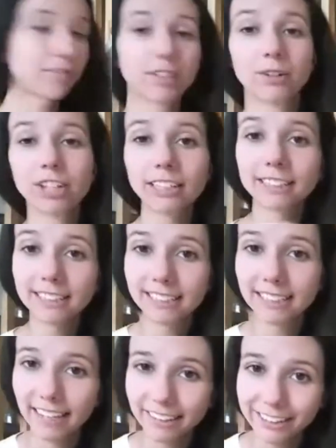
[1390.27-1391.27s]
So Jessica
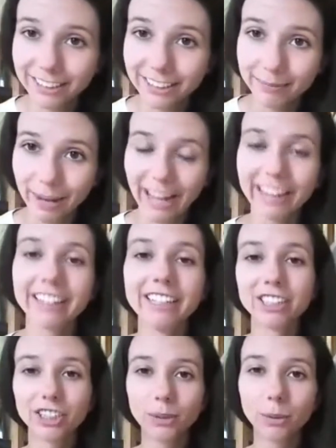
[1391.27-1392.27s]
Nanner, she's back.
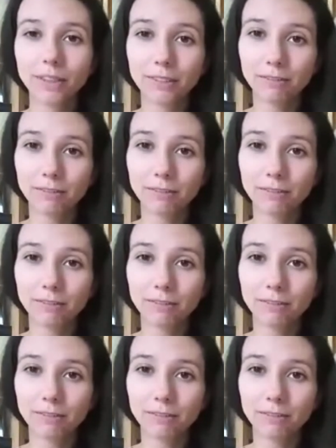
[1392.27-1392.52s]
She won